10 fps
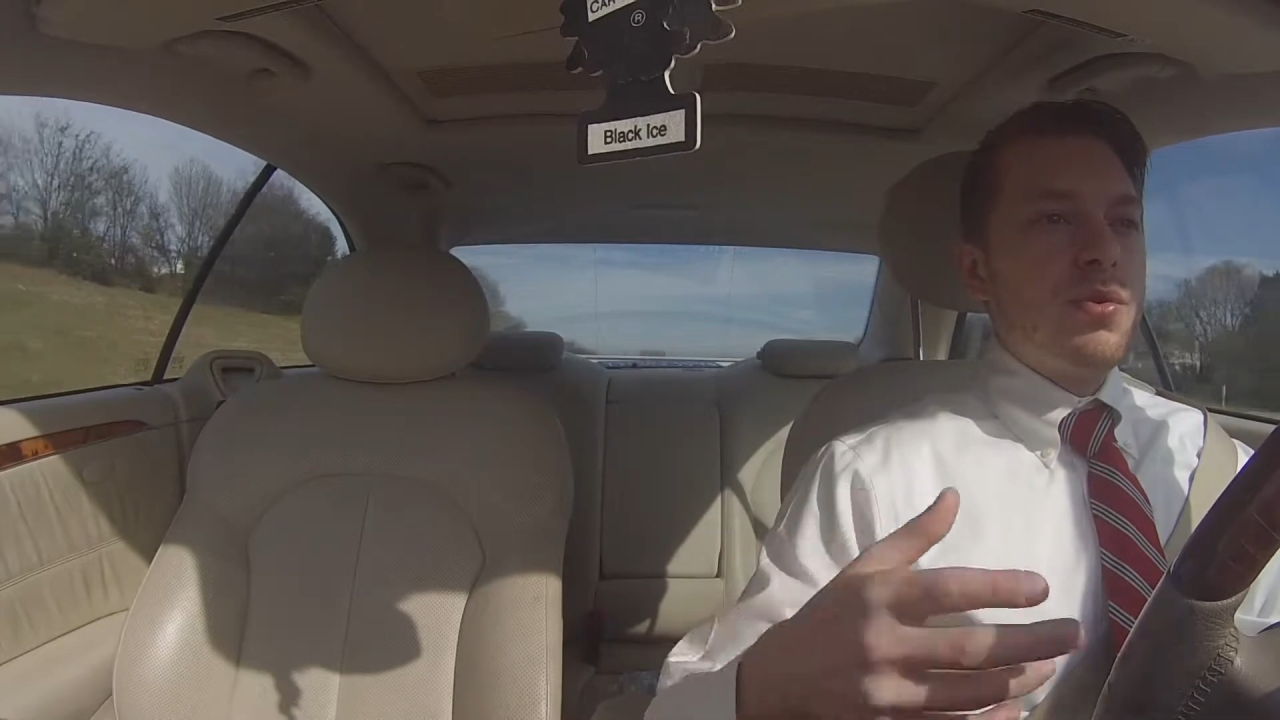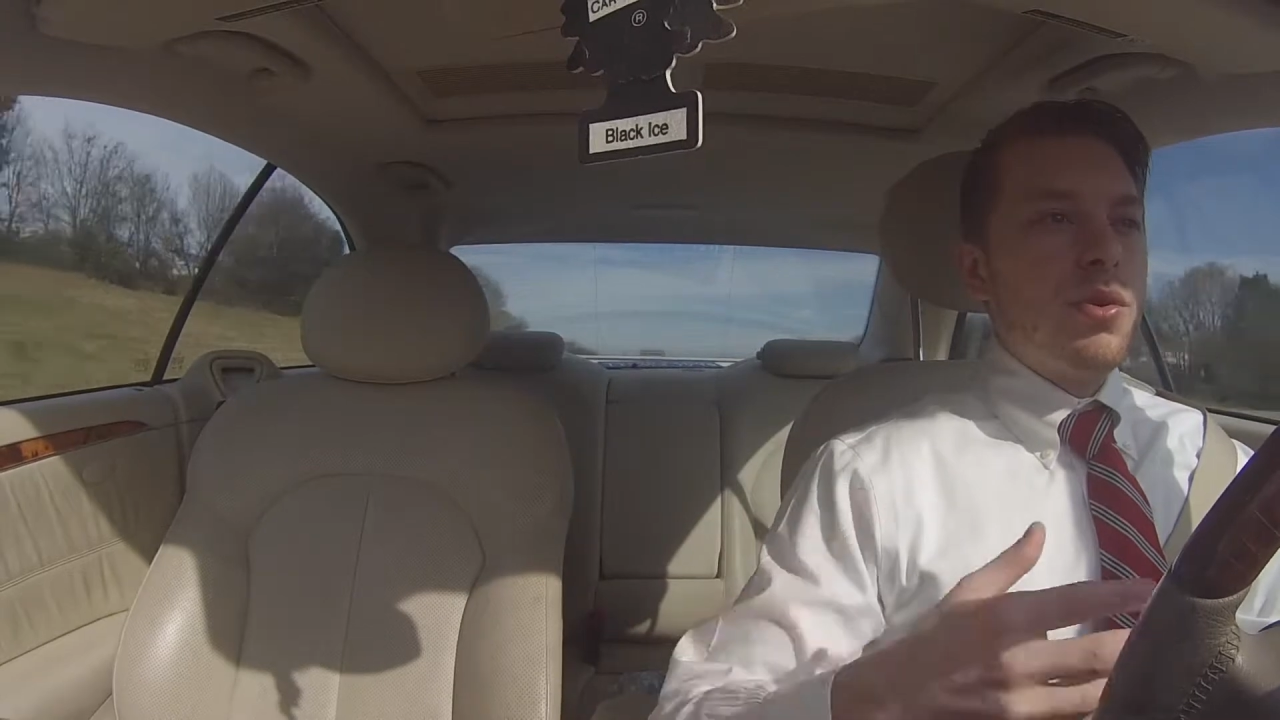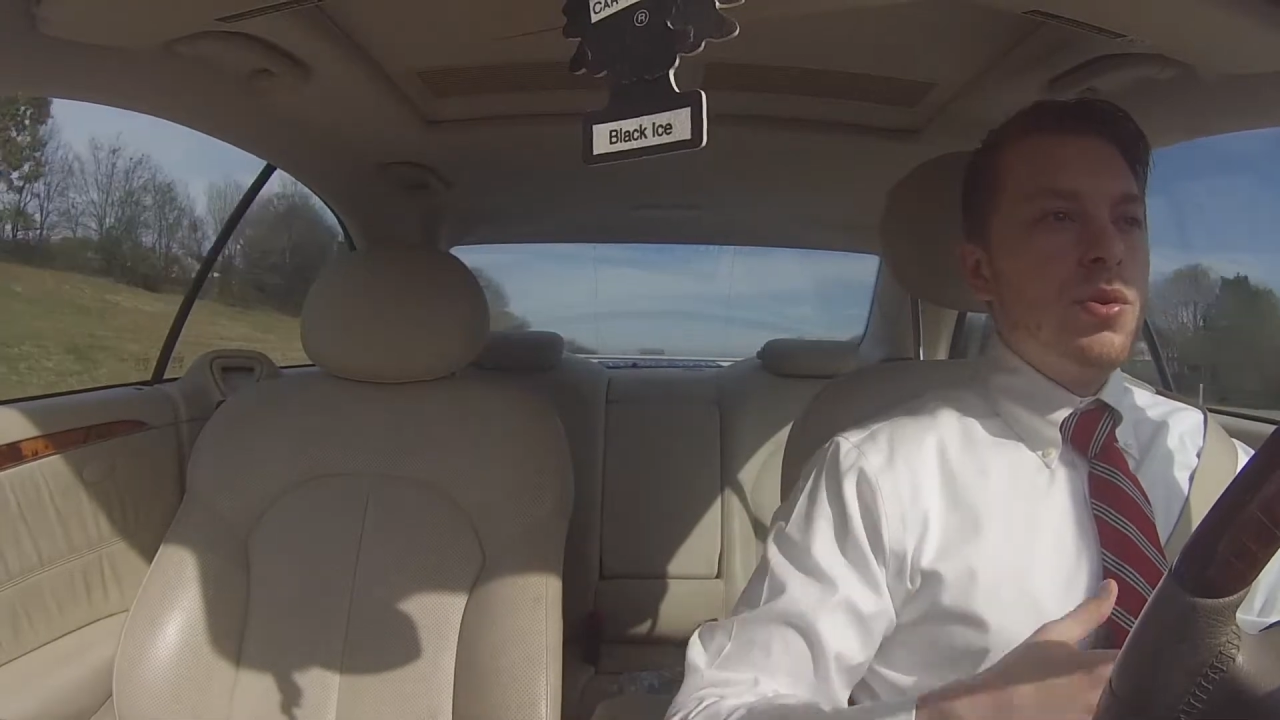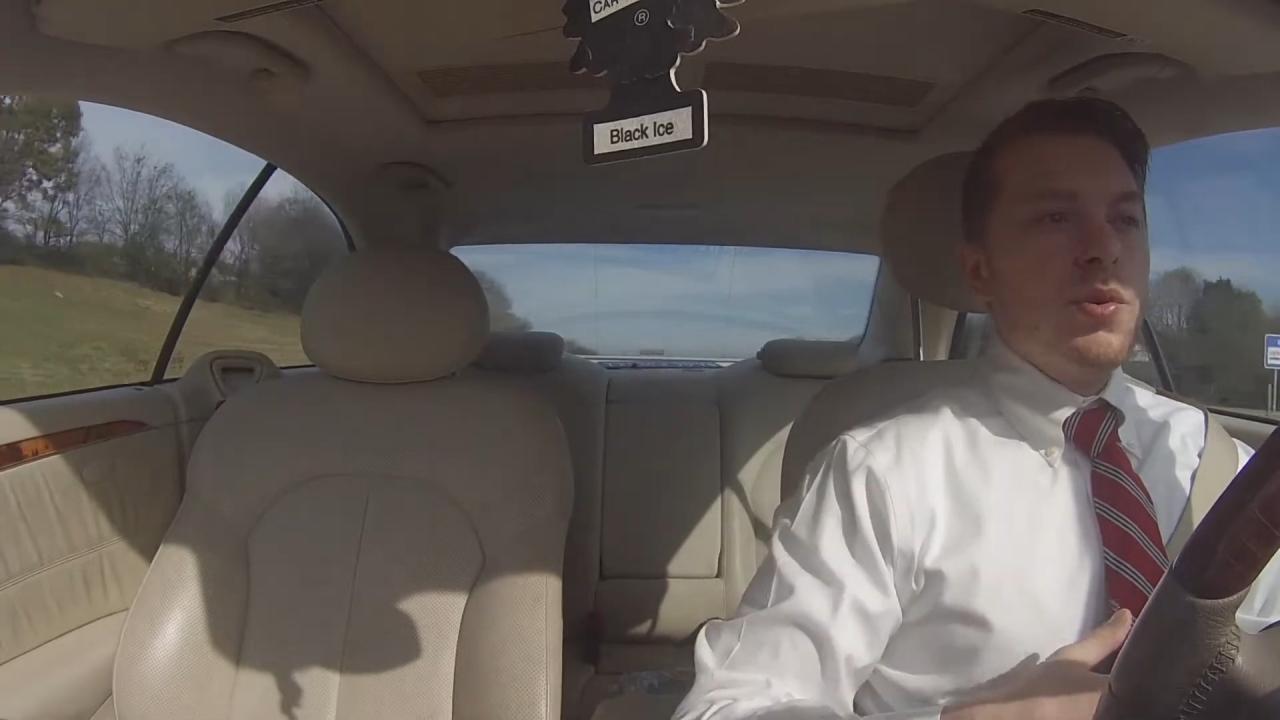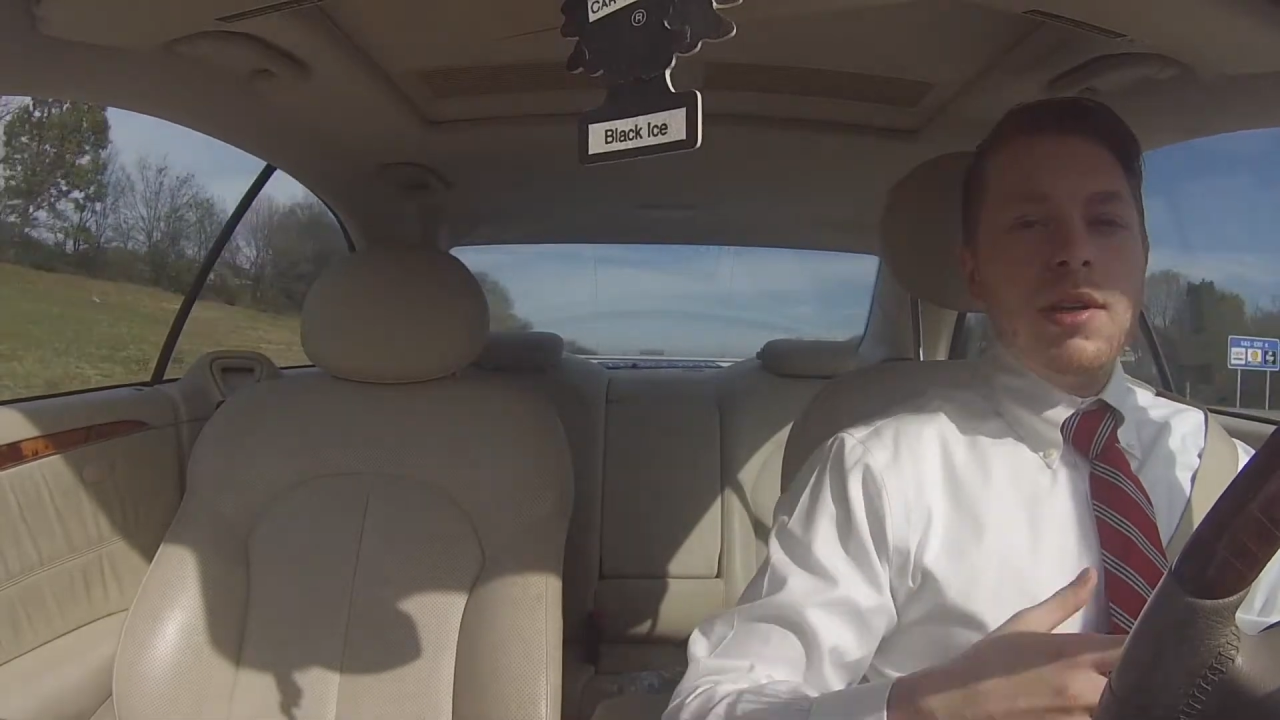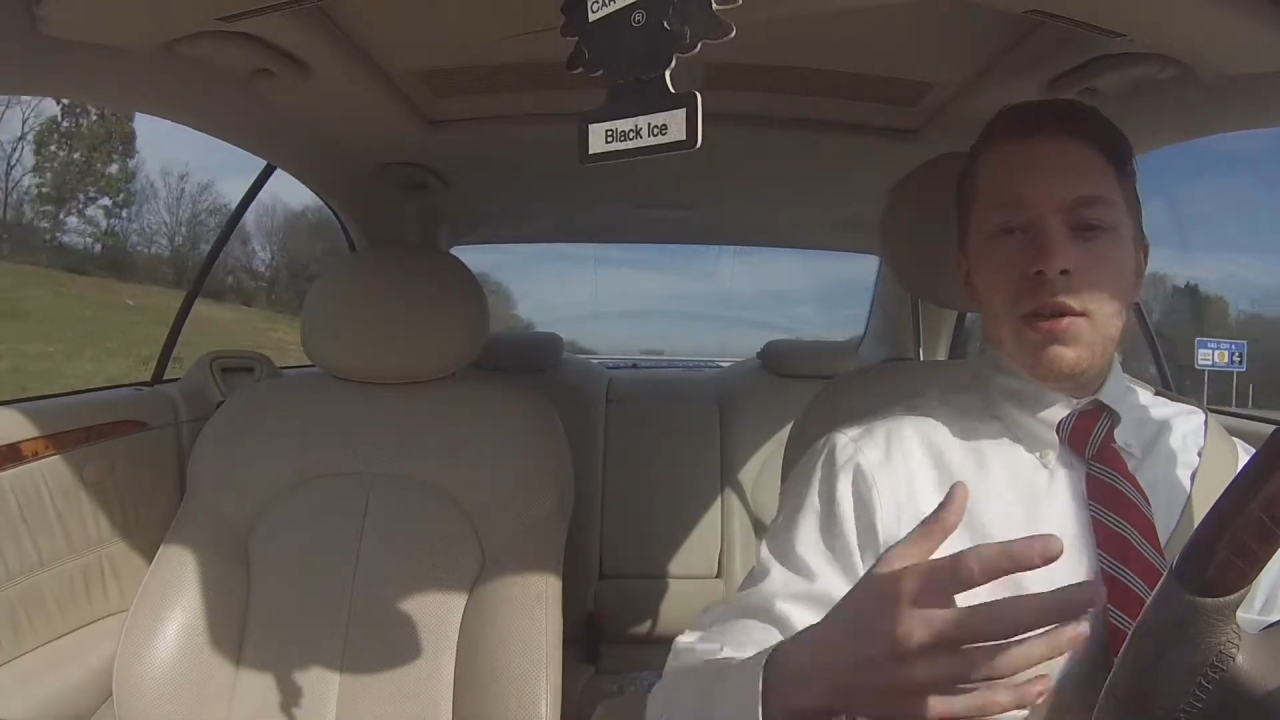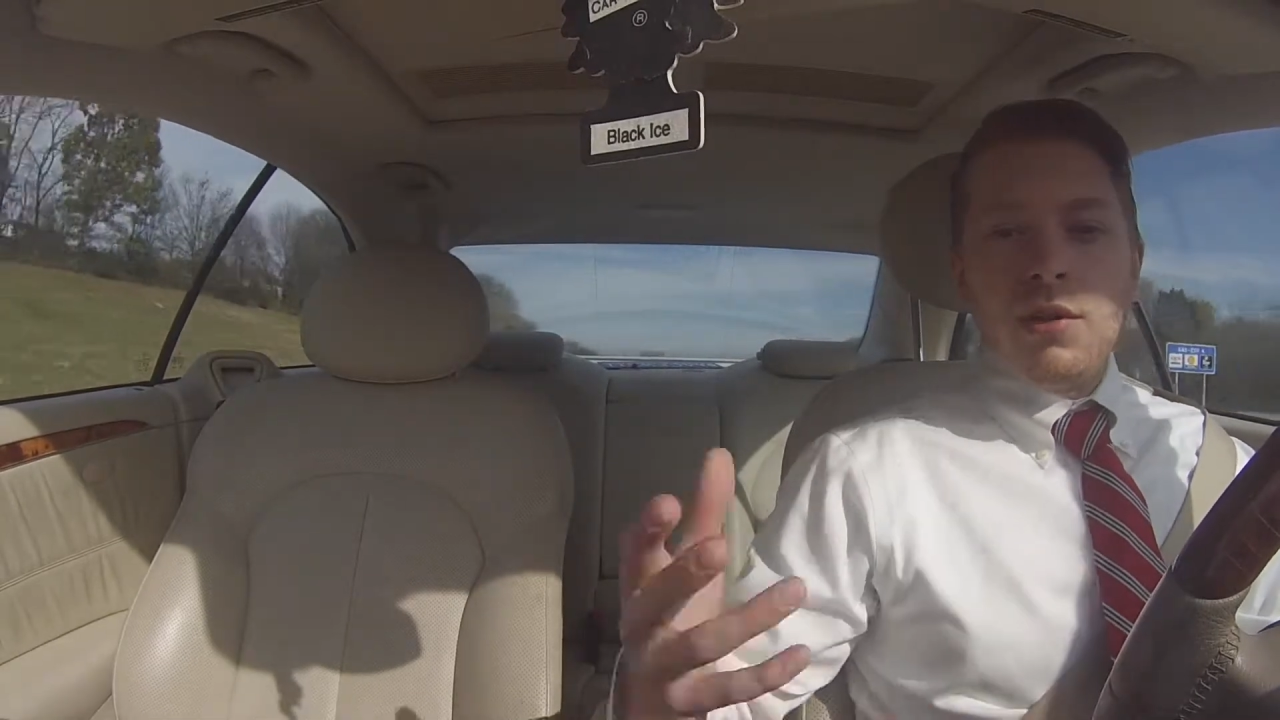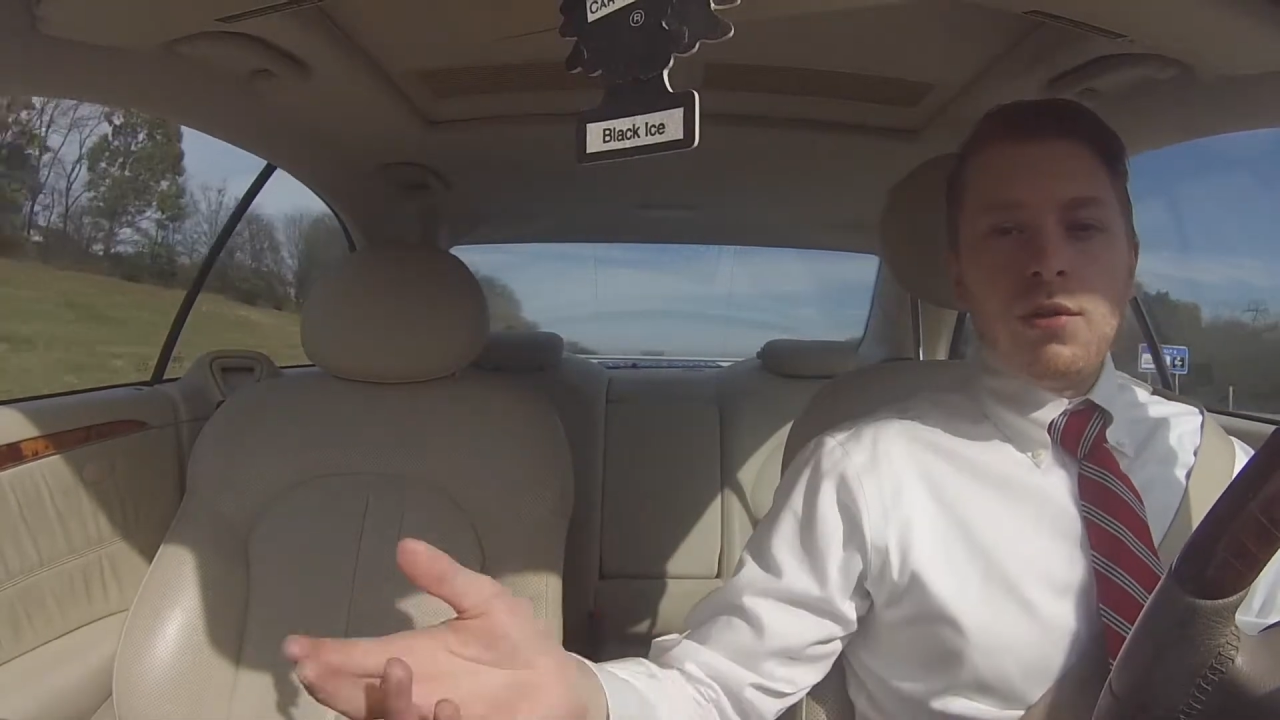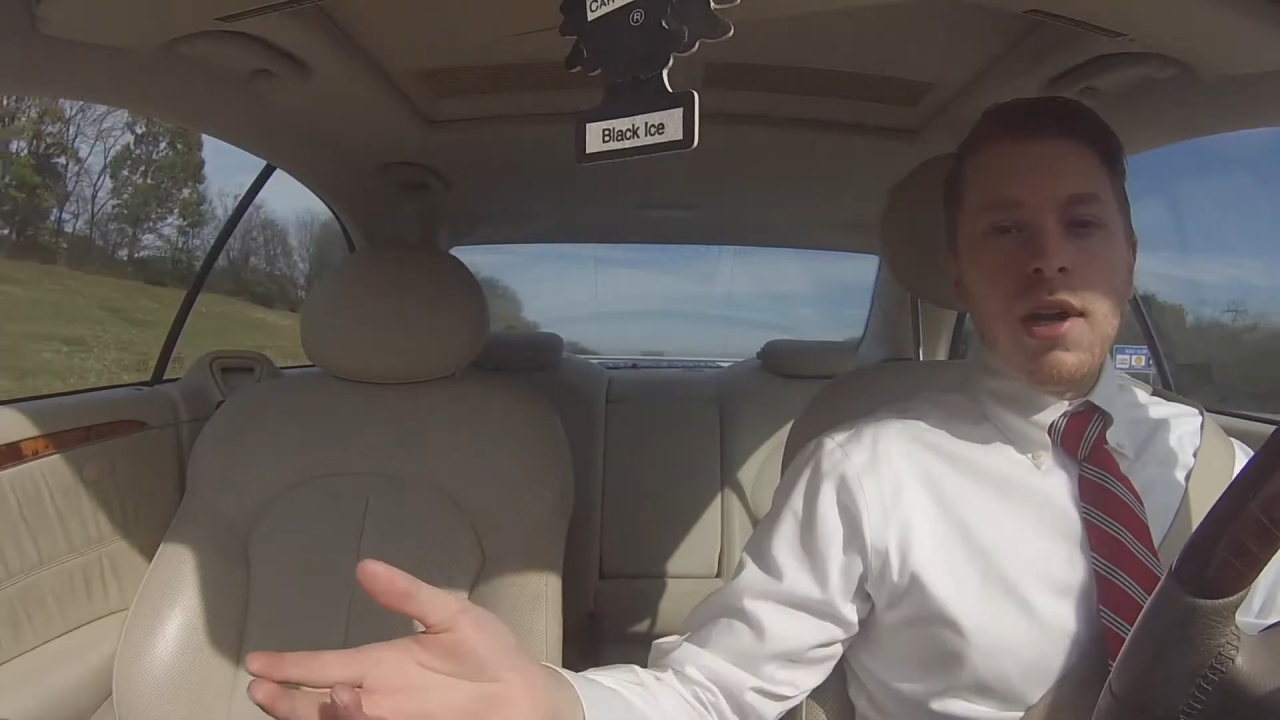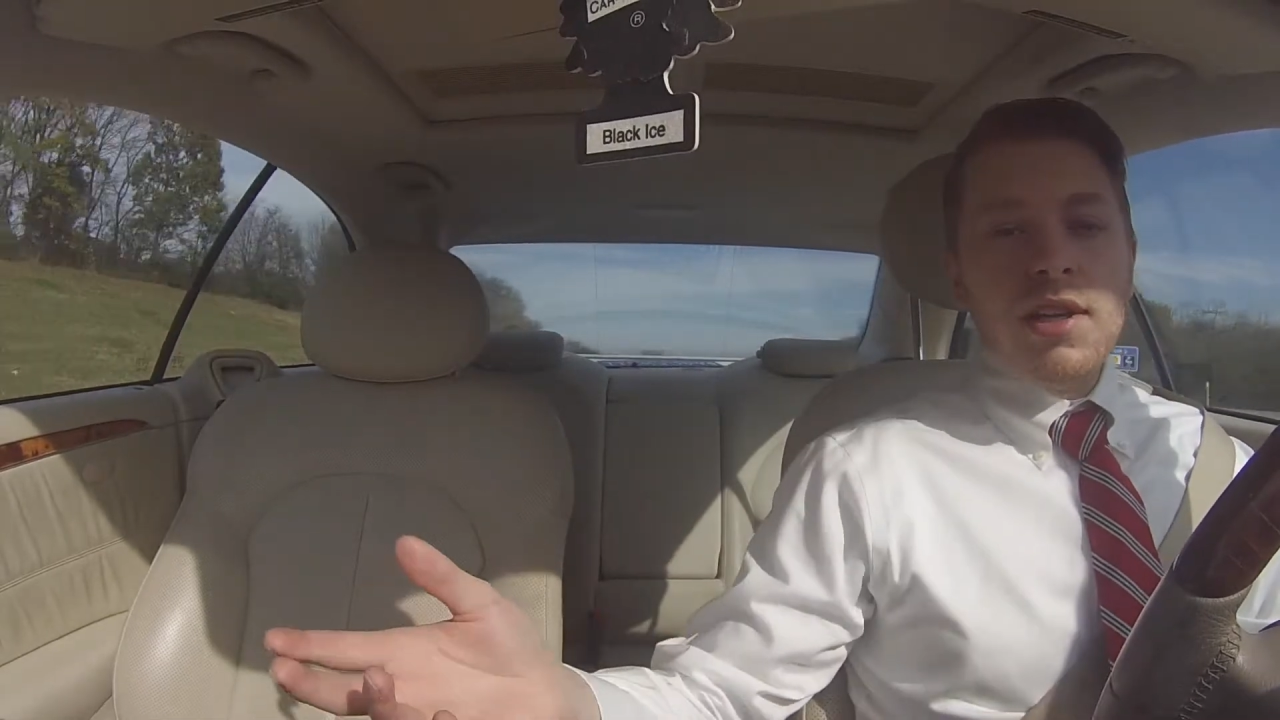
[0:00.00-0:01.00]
through another